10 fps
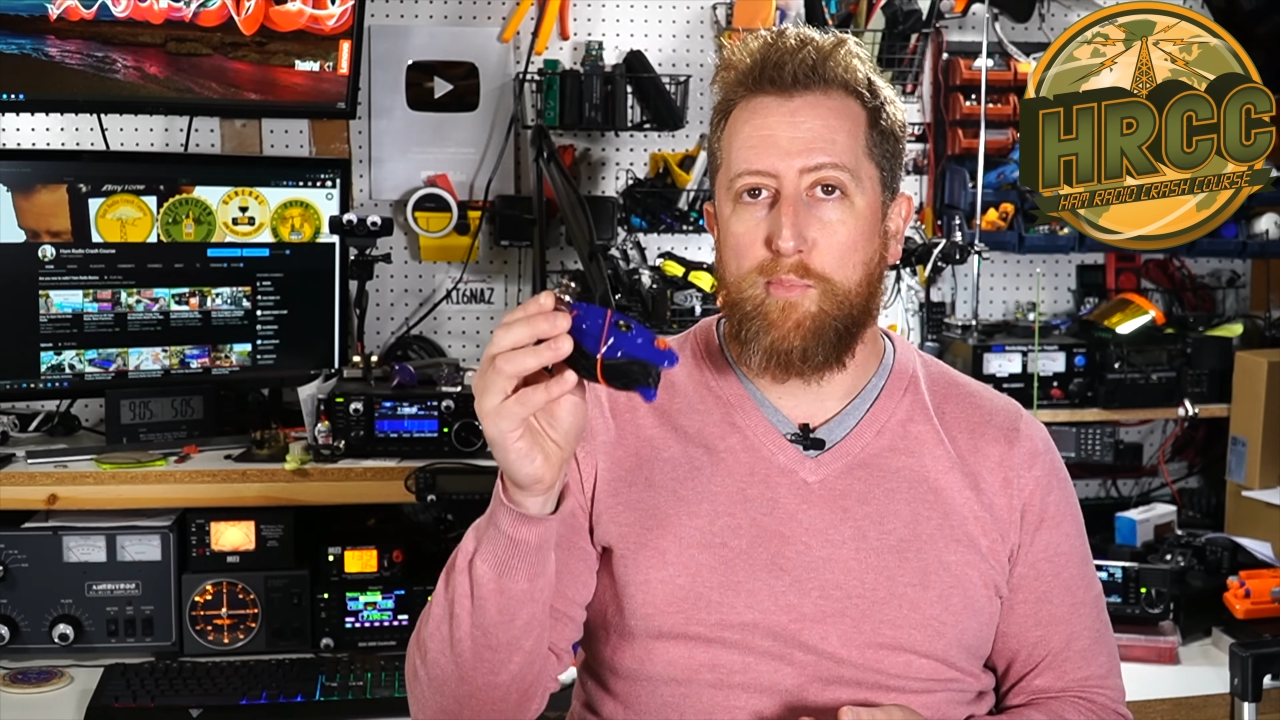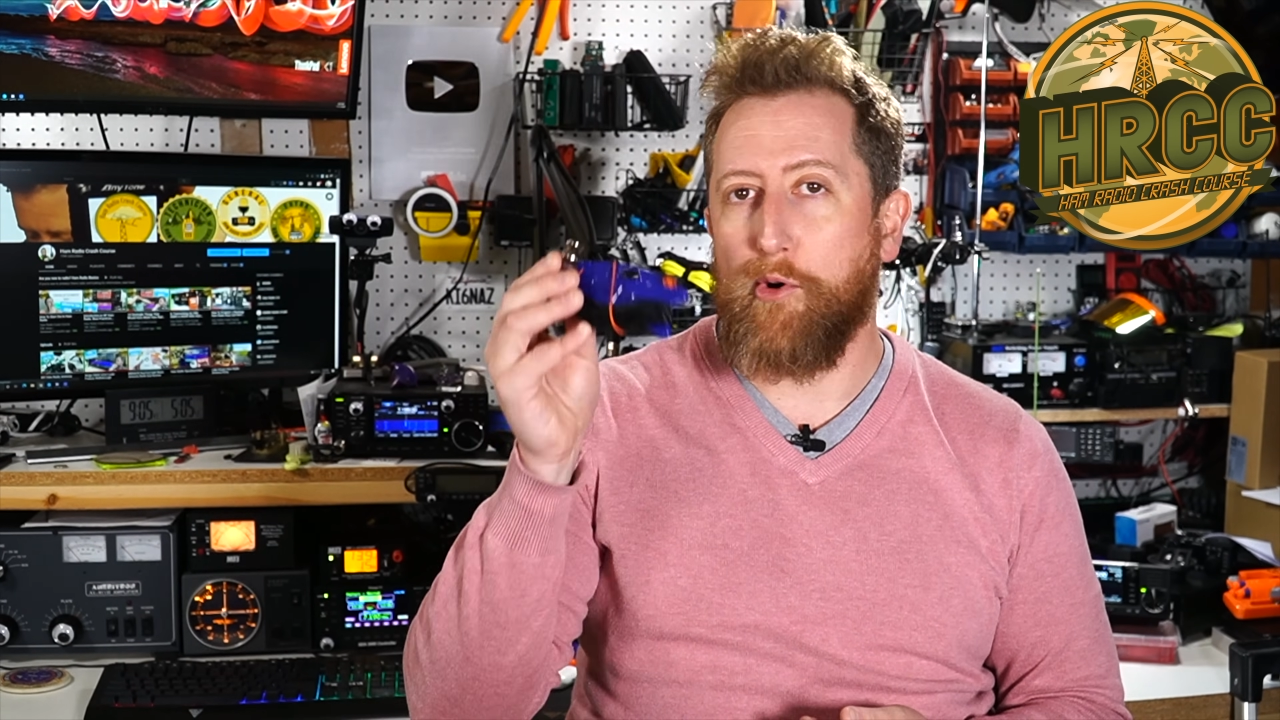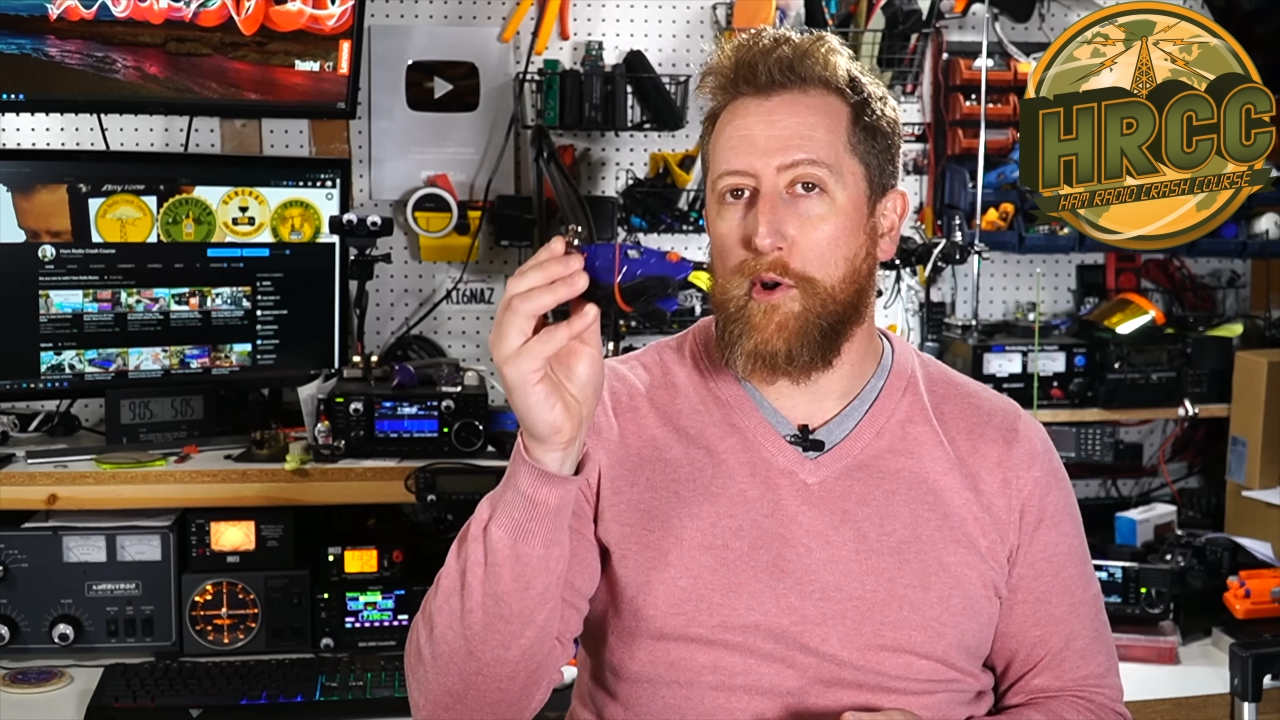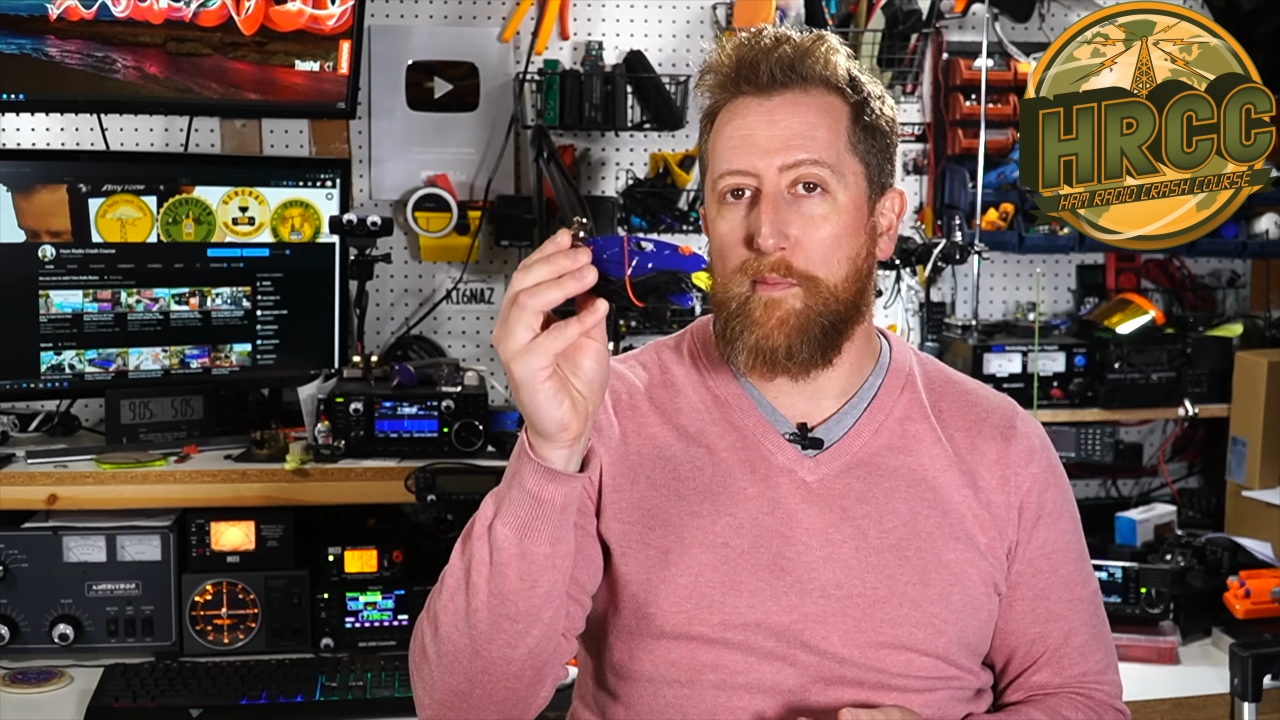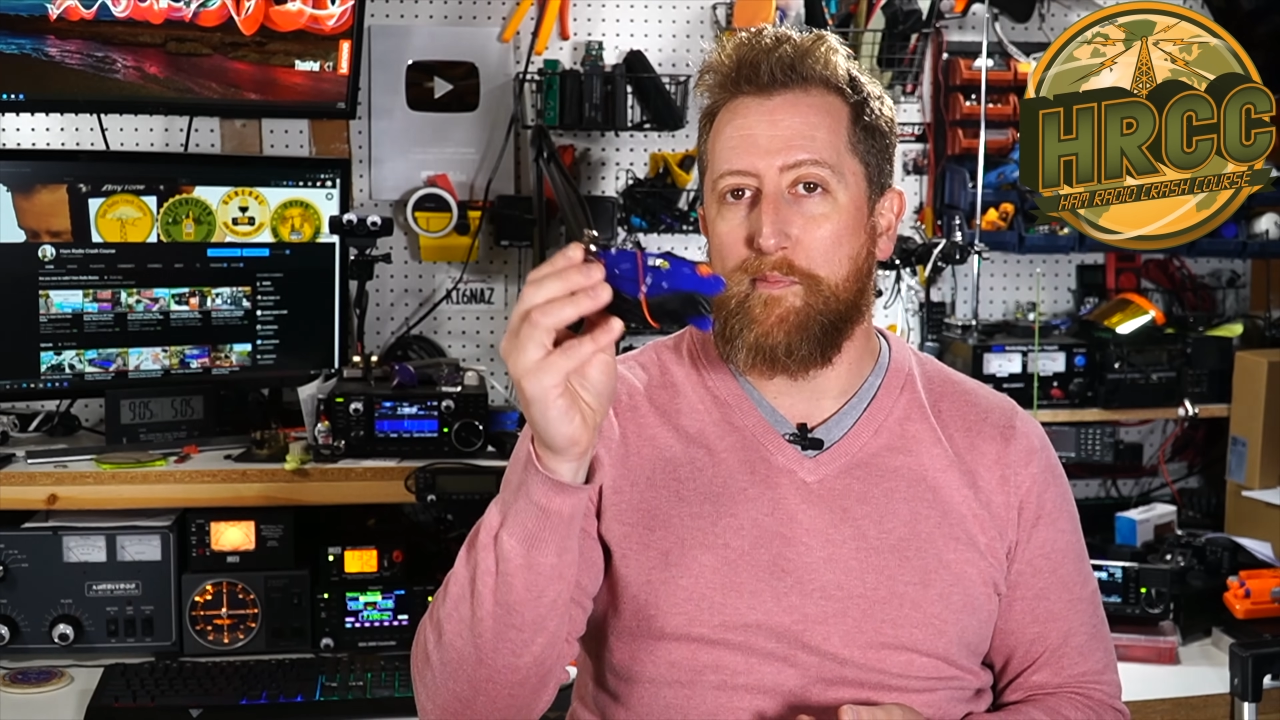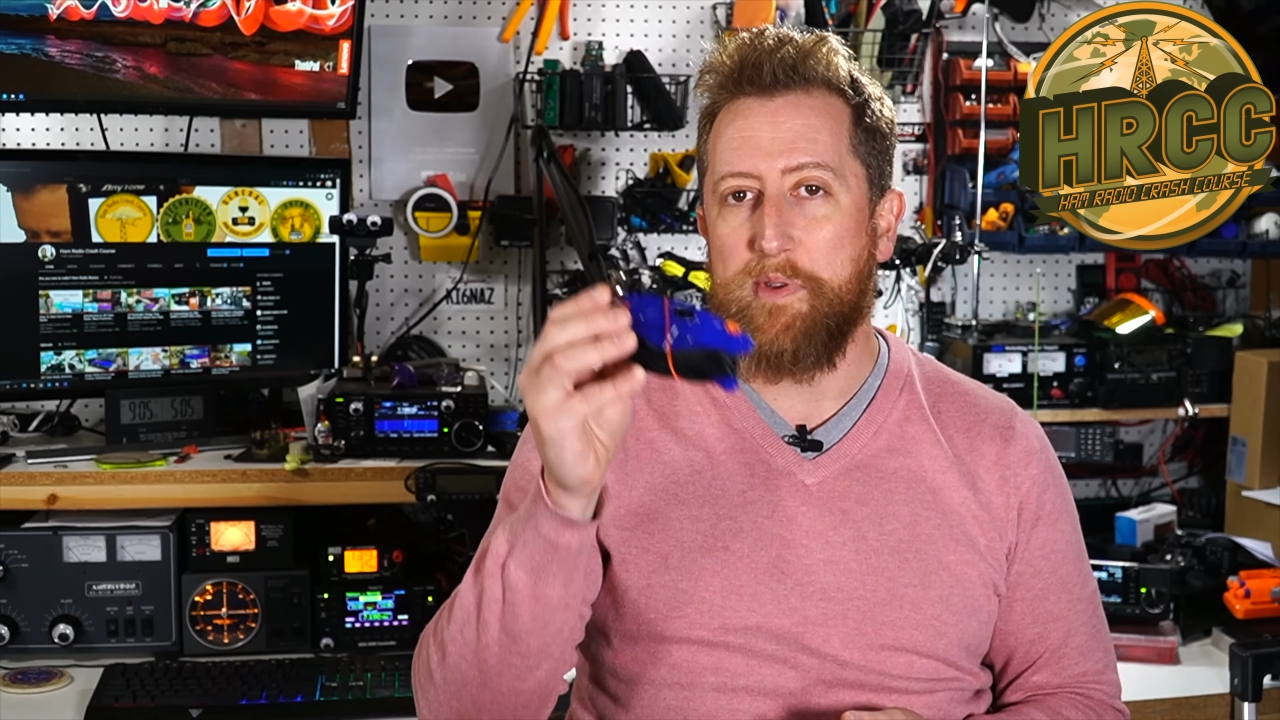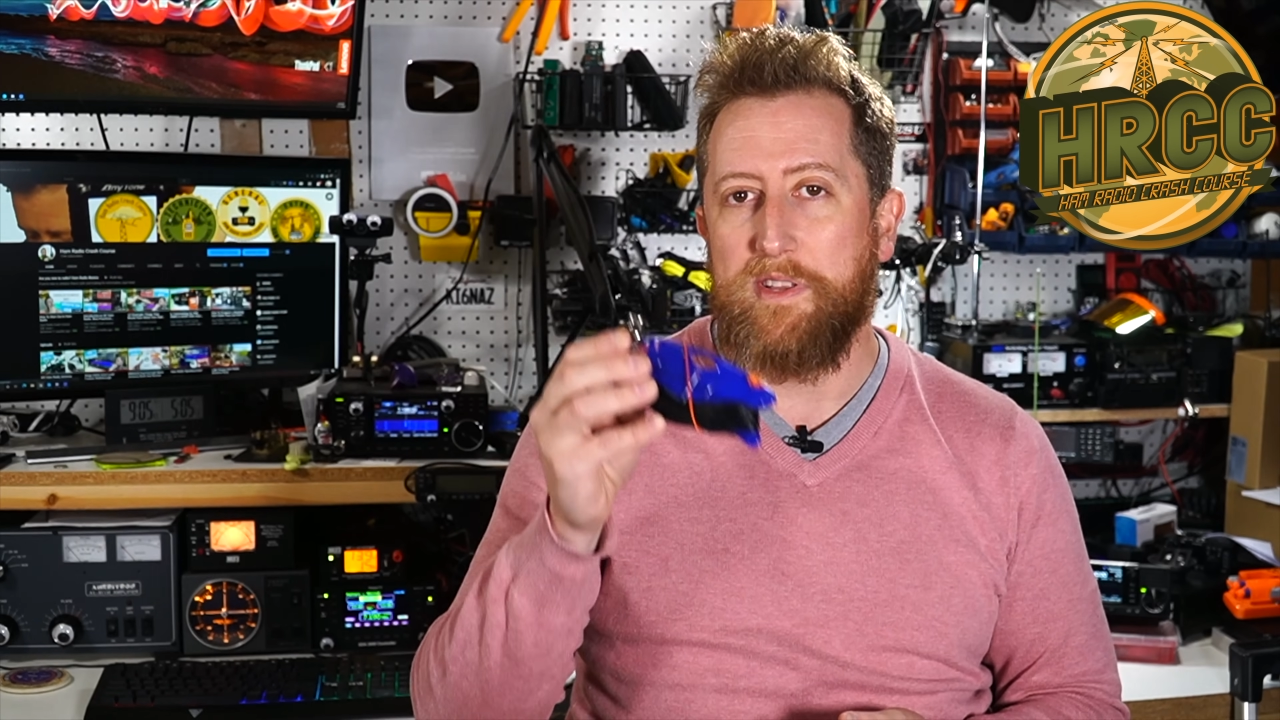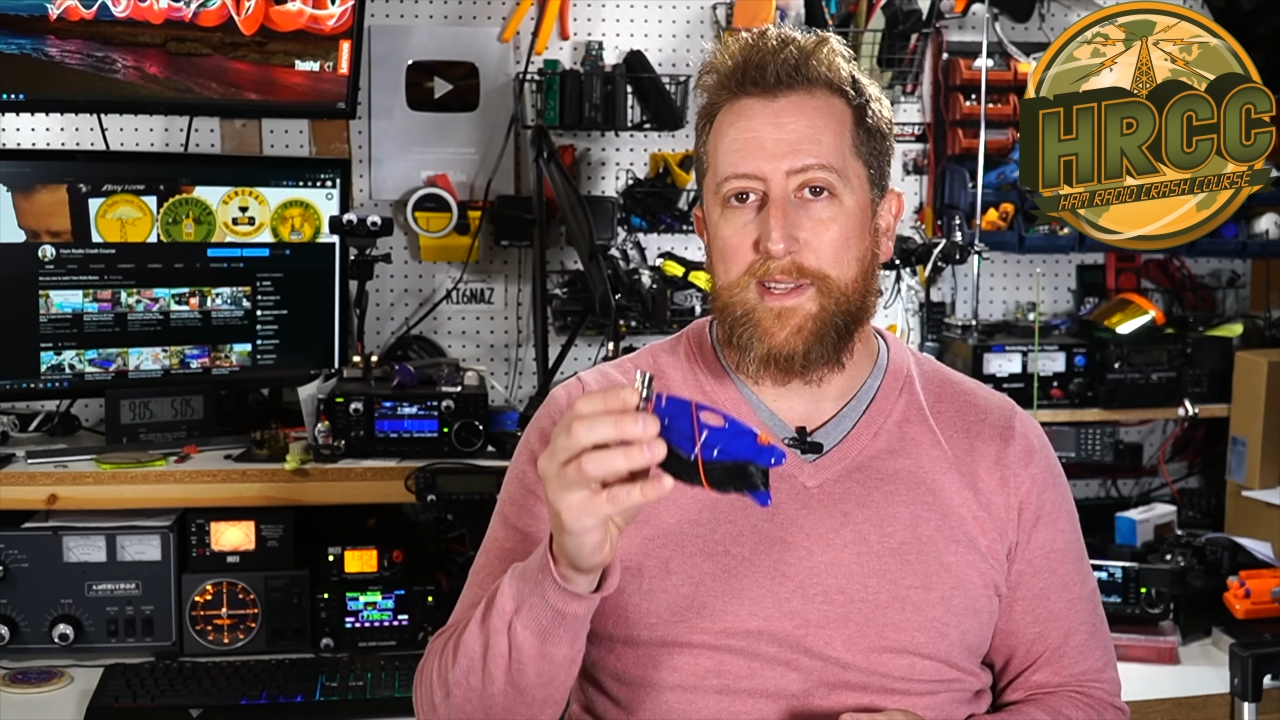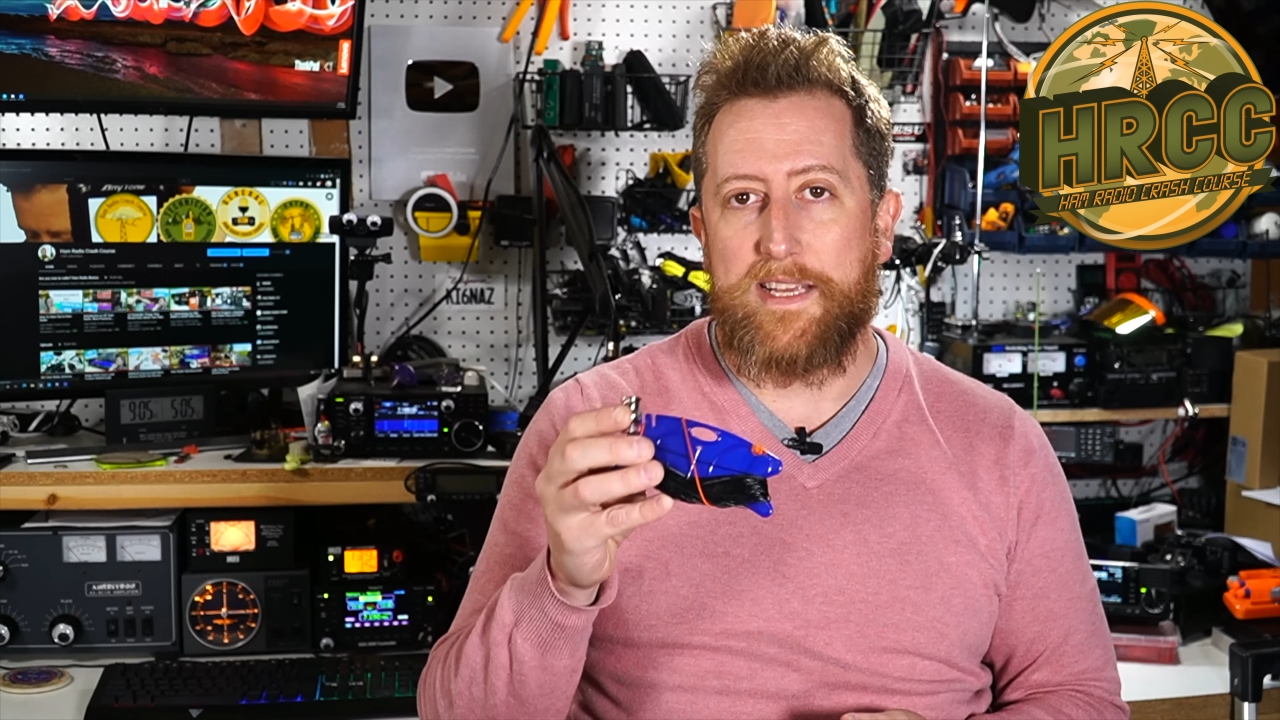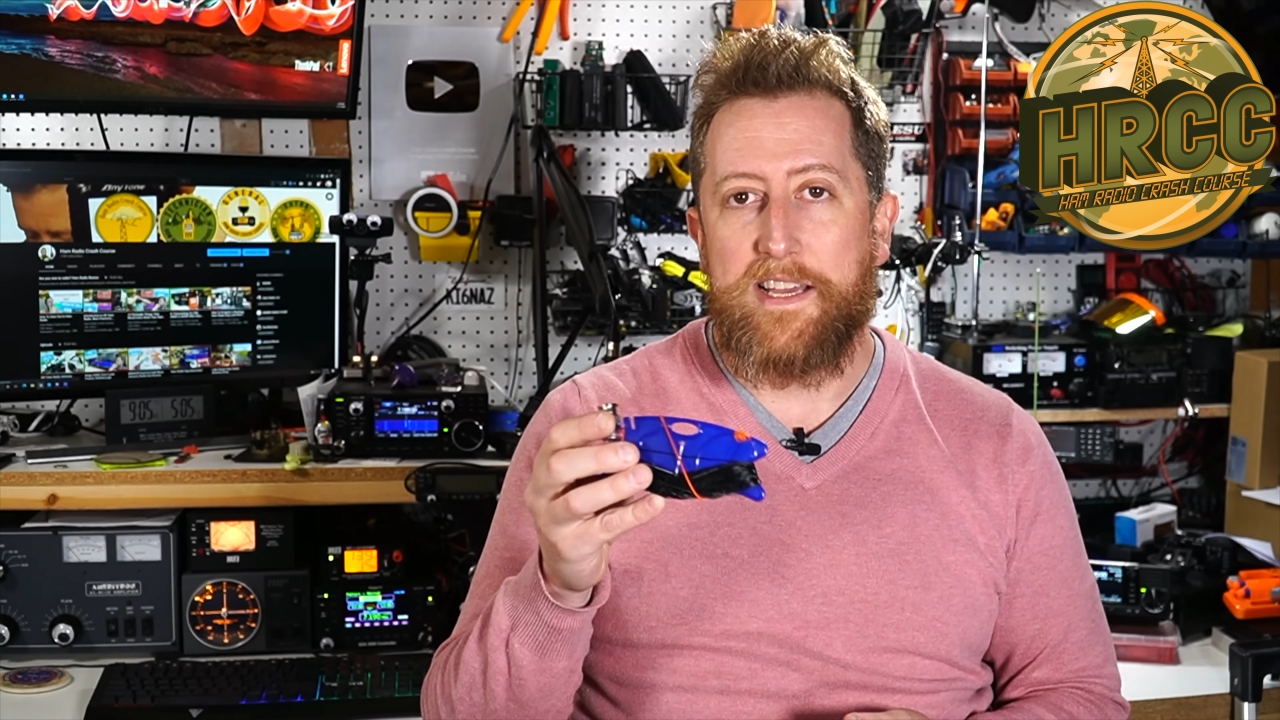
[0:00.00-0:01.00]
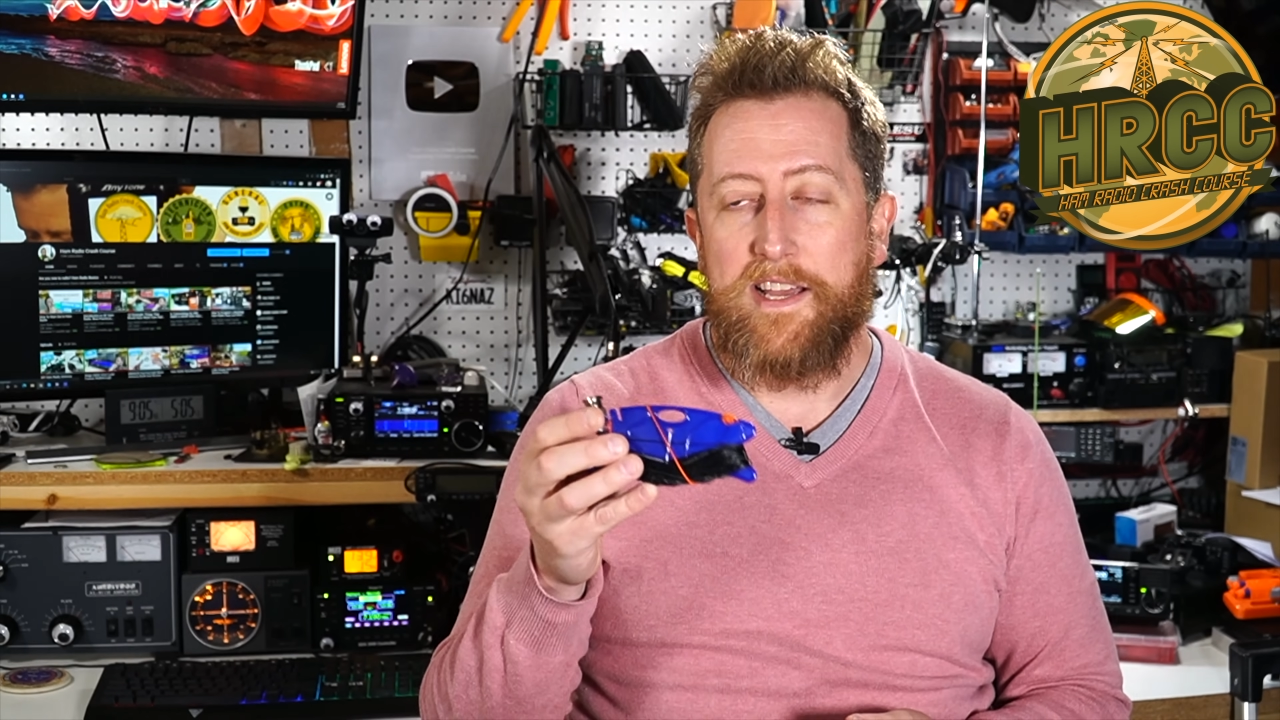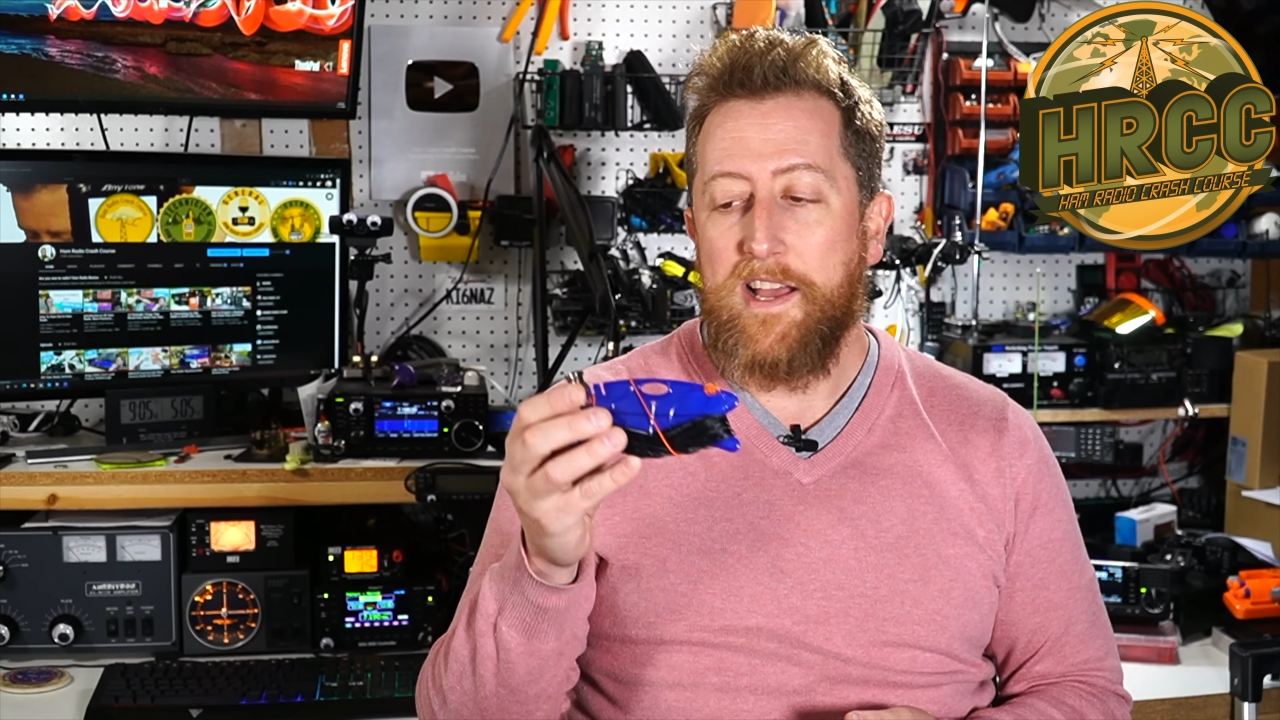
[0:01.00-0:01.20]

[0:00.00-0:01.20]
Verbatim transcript: portability.